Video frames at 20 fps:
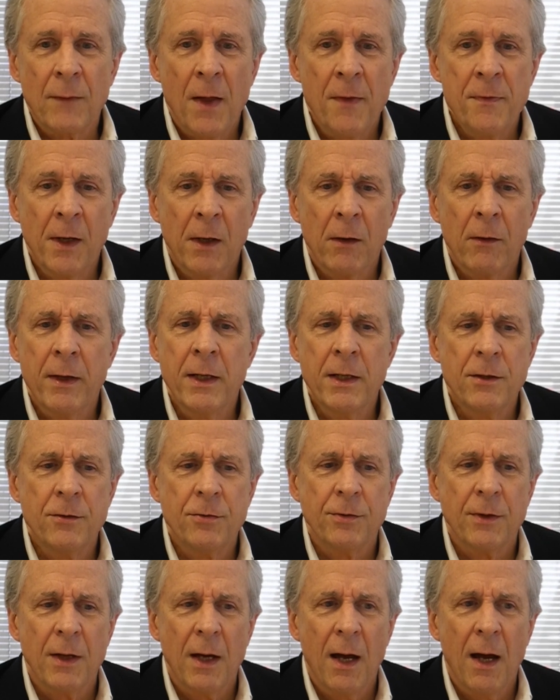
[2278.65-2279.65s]
there is
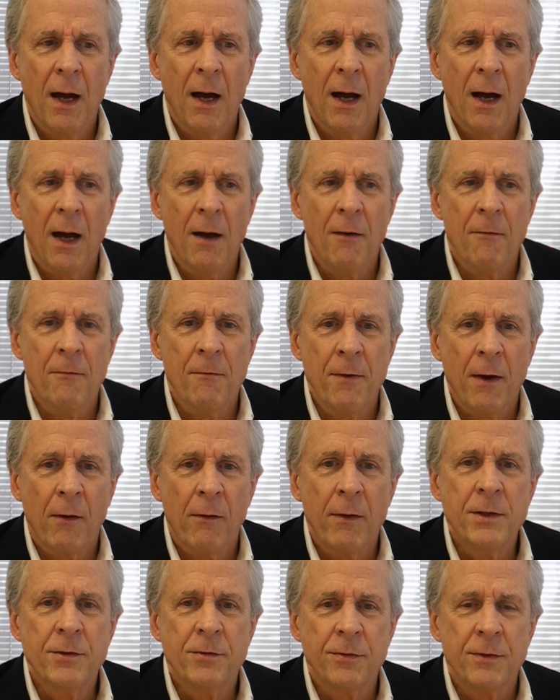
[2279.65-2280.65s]
a
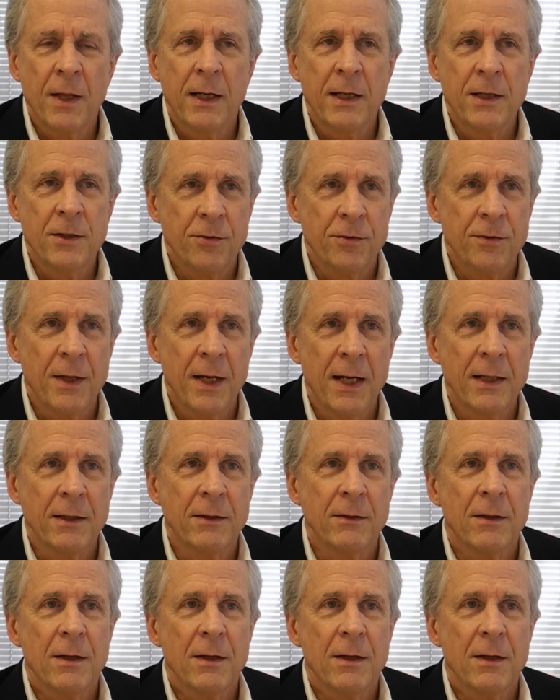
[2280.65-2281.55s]
very steady state,